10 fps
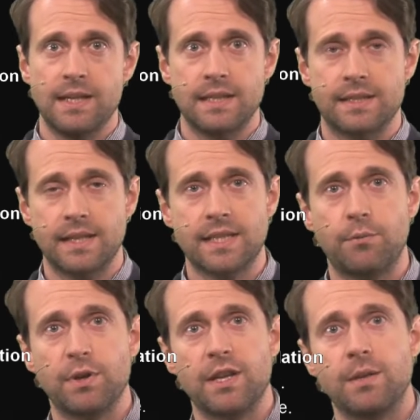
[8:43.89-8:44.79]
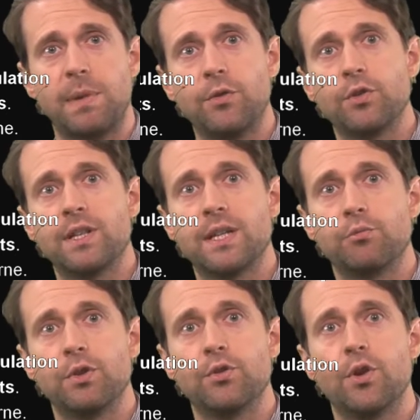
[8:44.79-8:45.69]
in such a way that the boundary layer
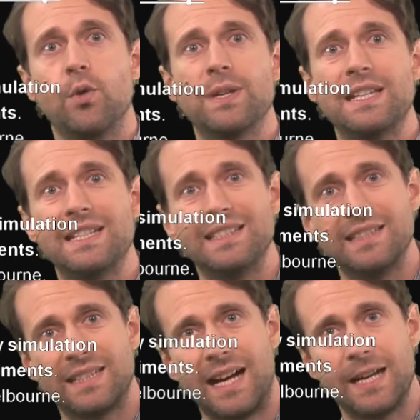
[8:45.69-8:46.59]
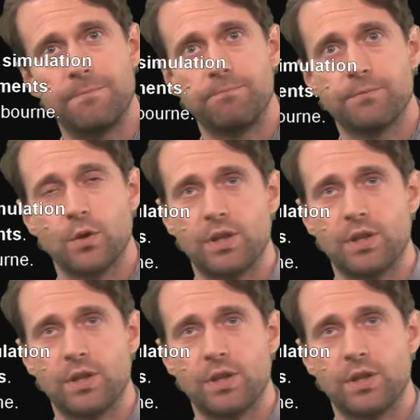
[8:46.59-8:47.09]
will grow in time.